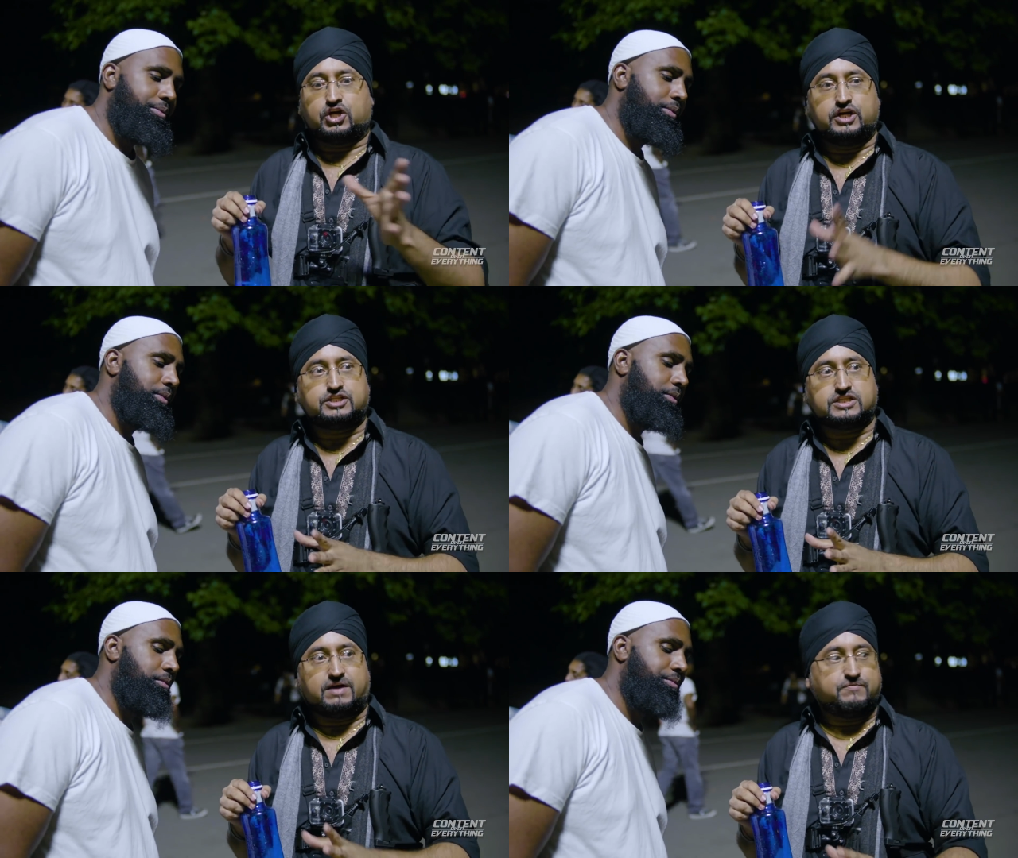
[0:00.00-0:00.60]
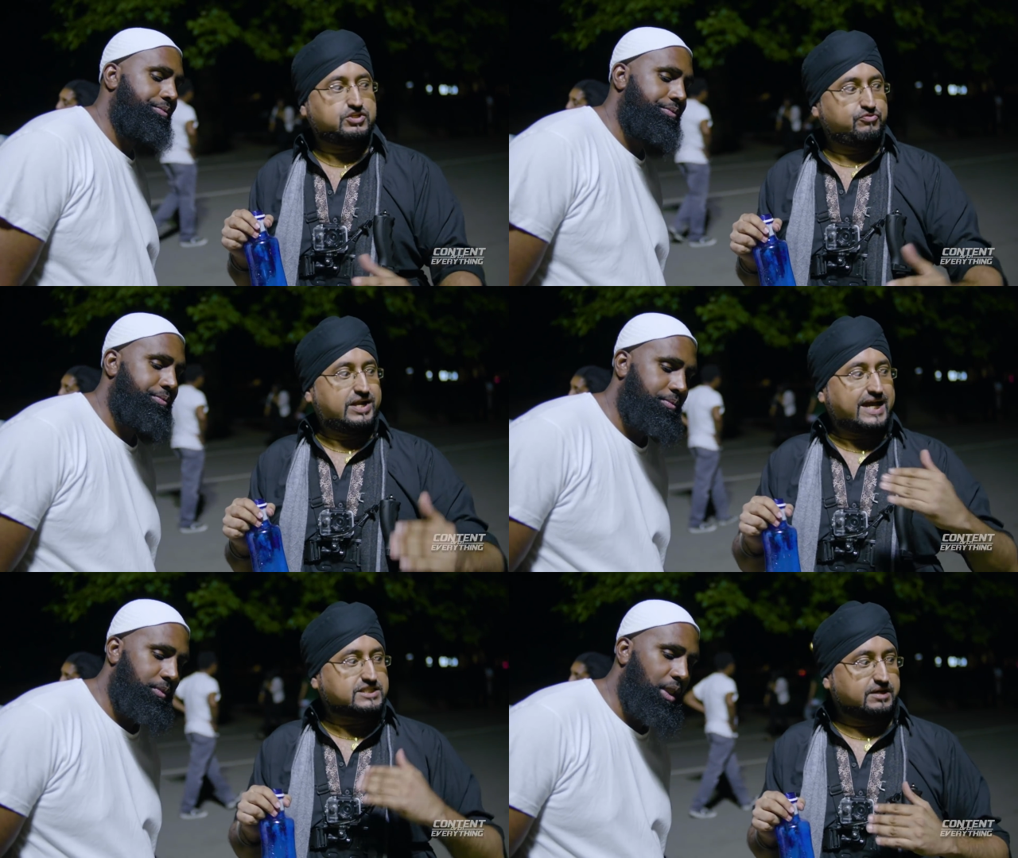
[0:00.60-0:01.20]
Speaker 1: turn to something to
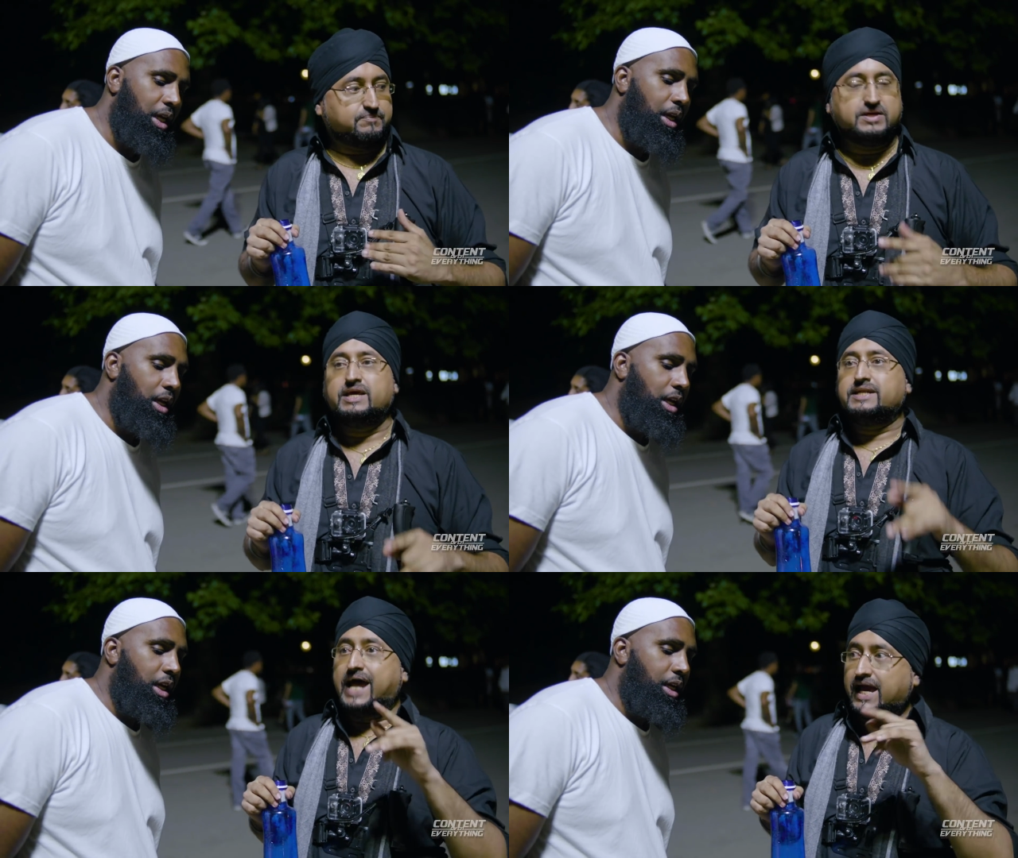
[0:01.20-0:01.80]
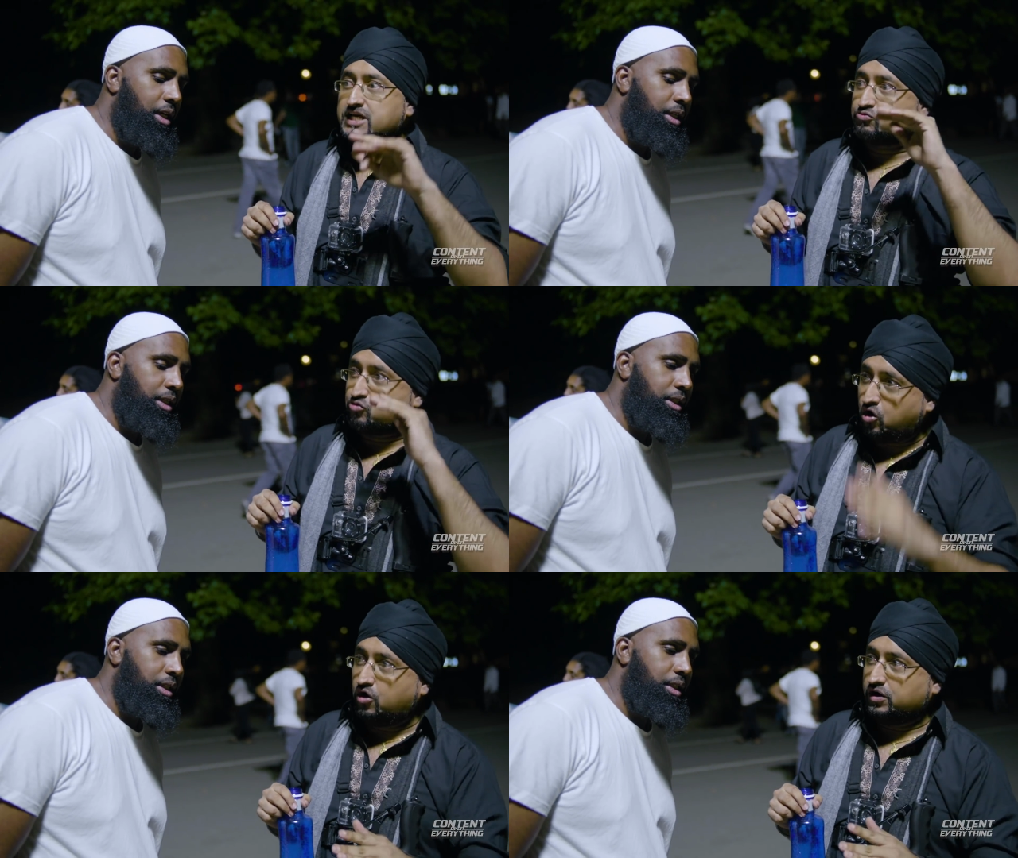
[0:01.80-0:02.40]
relax them. That is
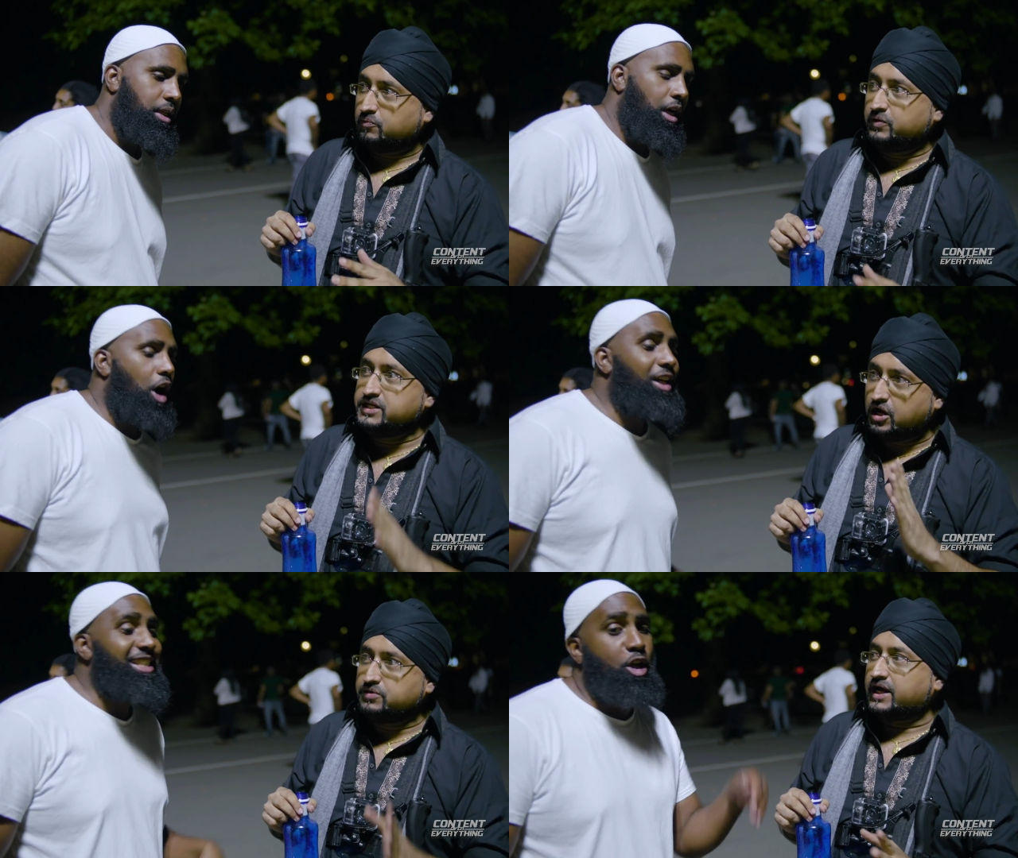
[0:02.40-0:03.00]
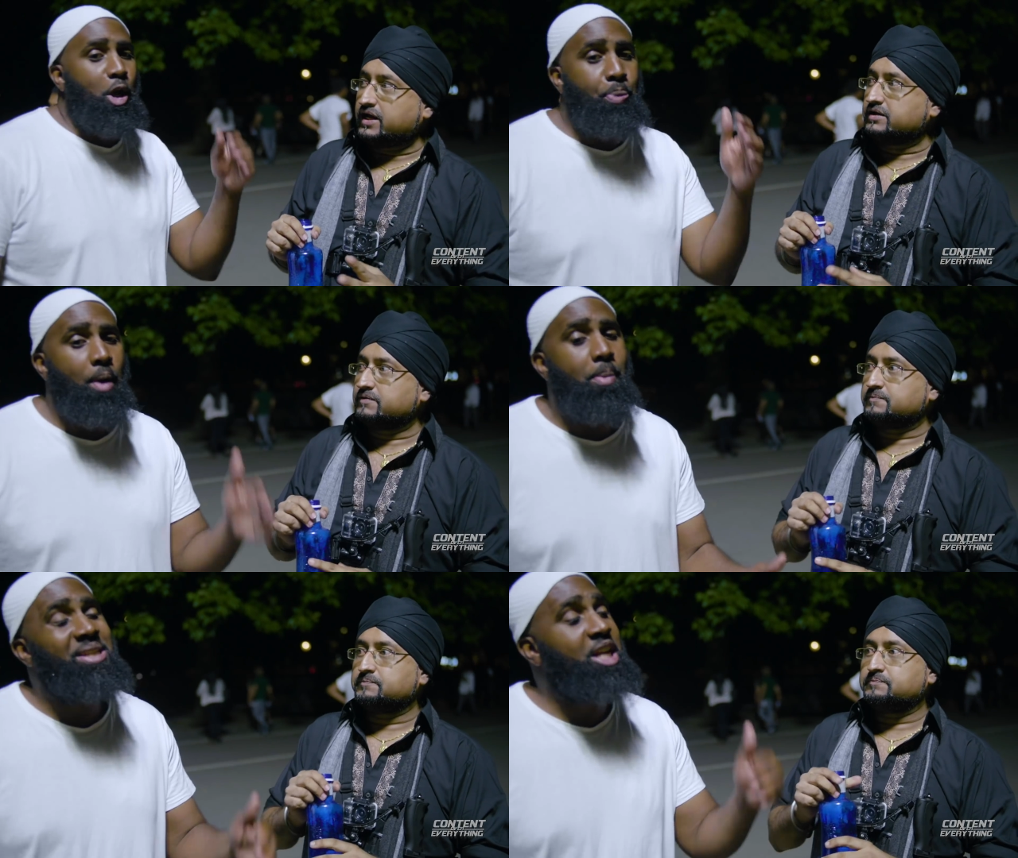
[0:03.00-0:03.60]
wrong. We oh, know oh, so that. the
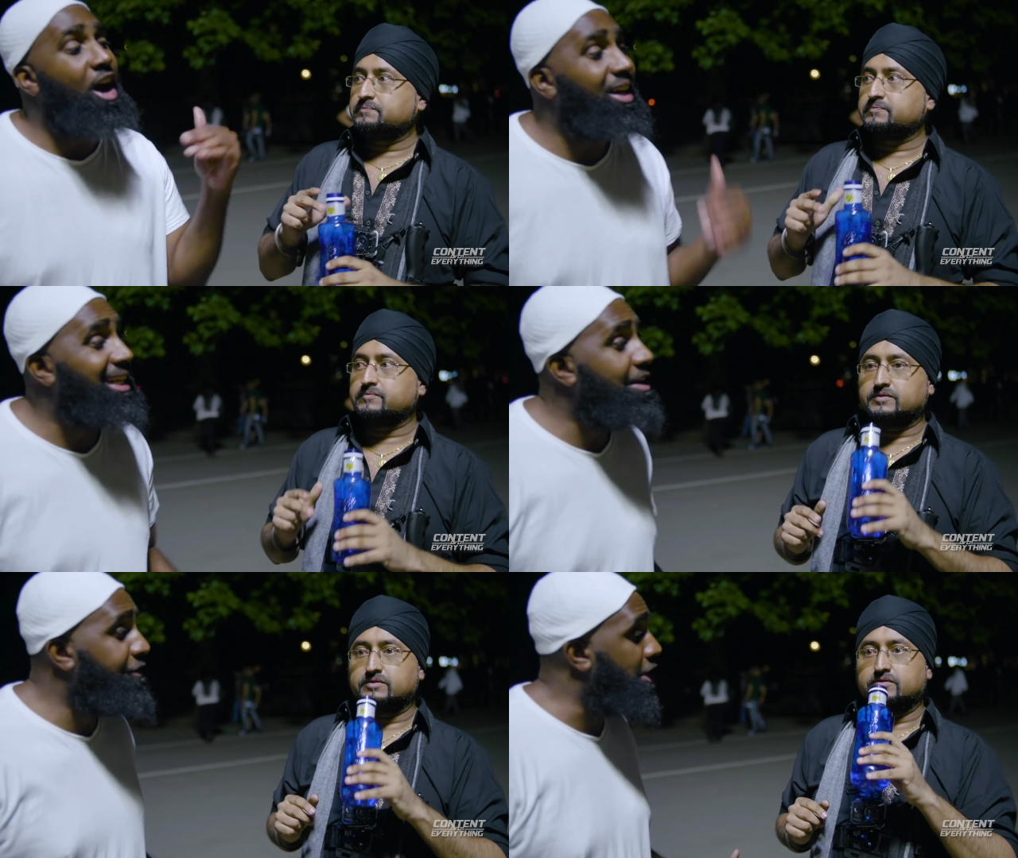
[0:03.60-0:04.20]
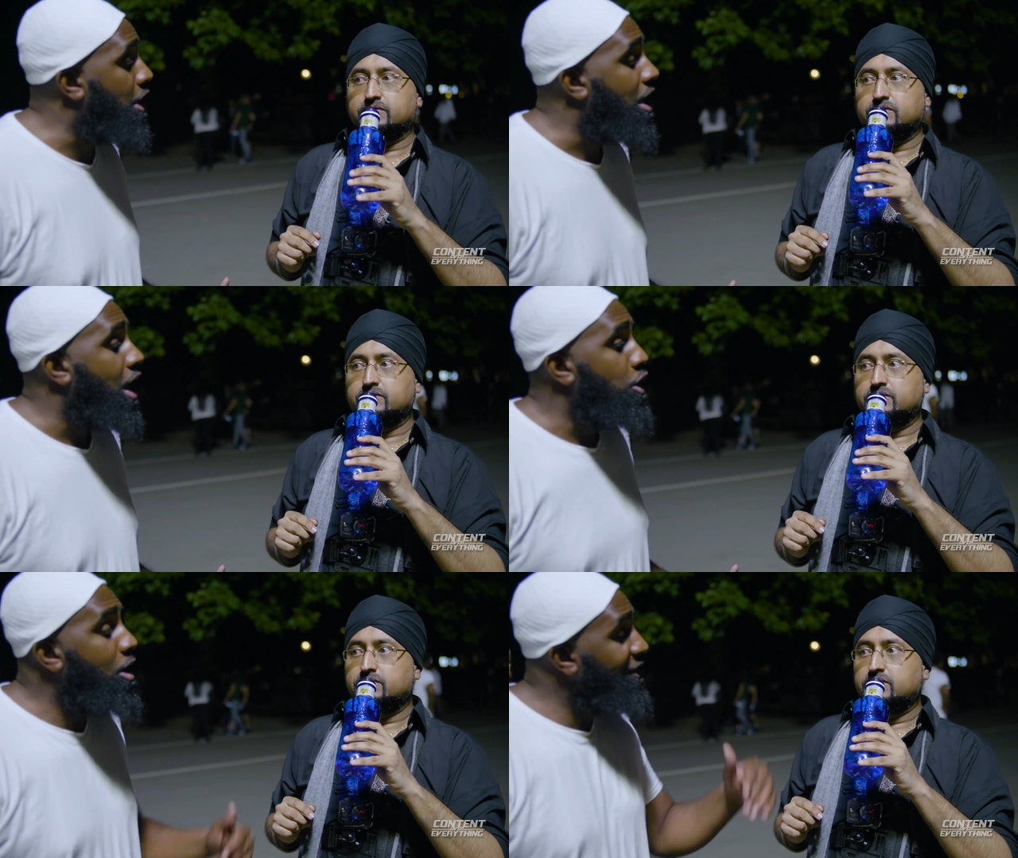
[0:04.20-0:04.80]
Speaker 2: problem is hard living,
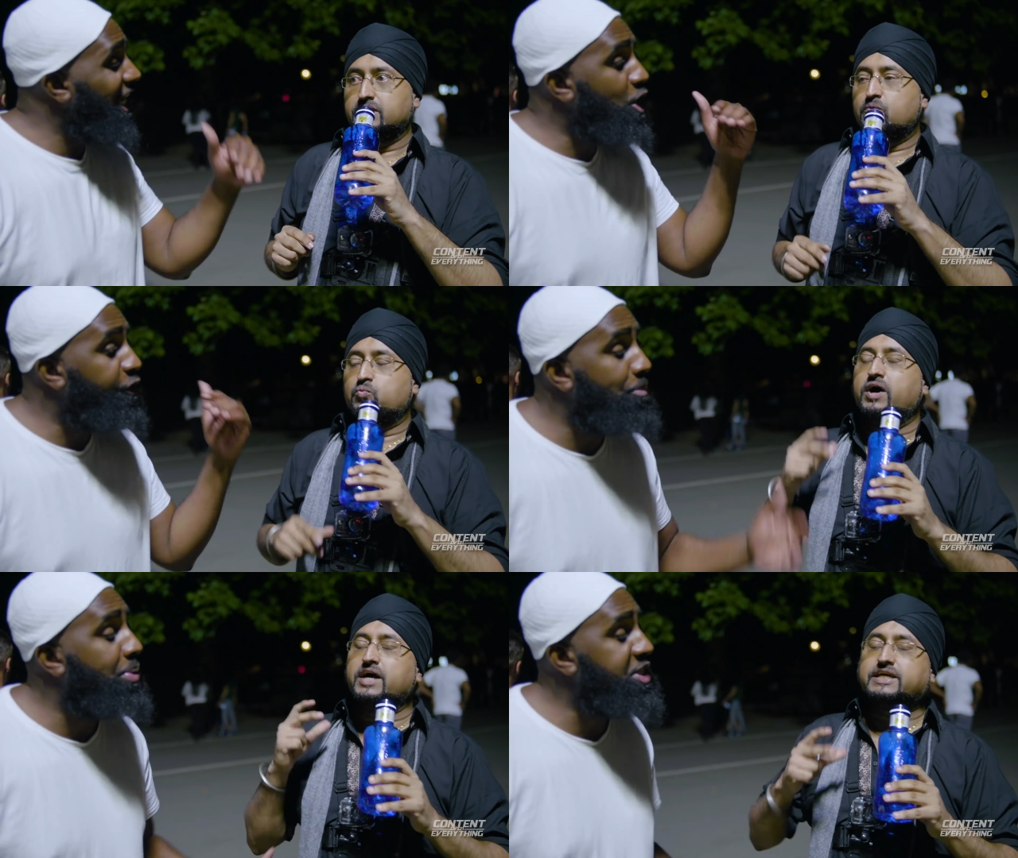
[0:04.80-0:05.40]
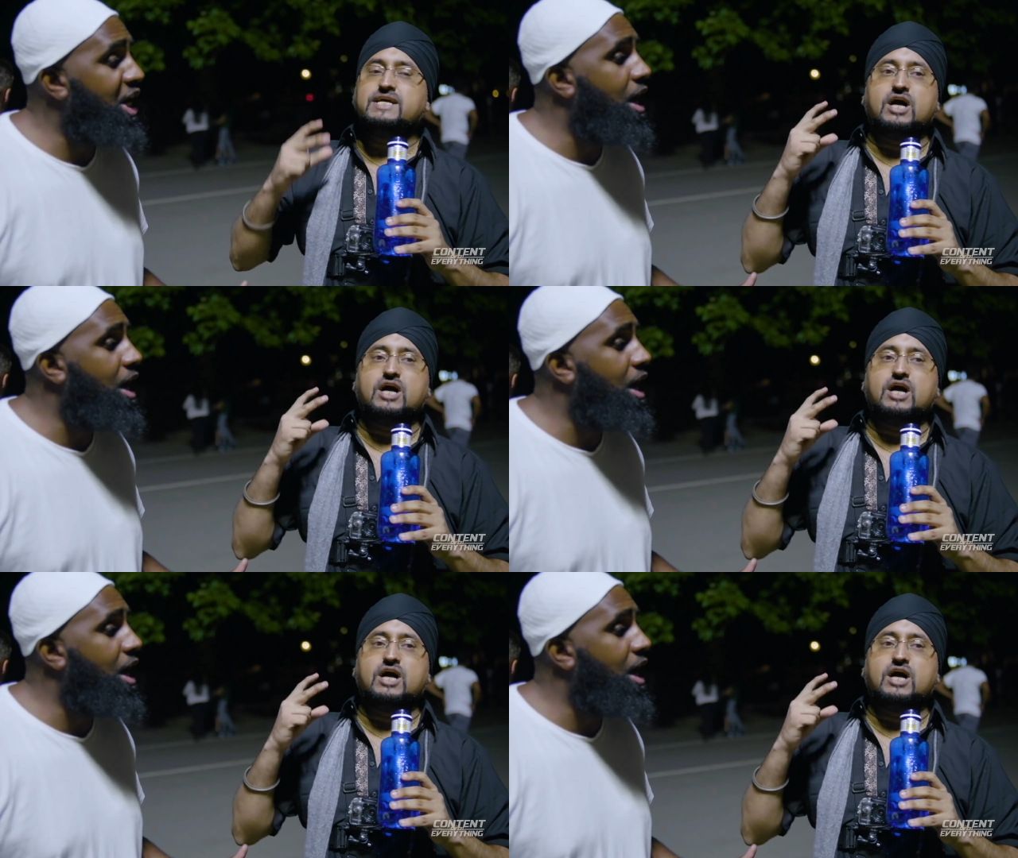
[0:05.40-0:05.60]
not that you're working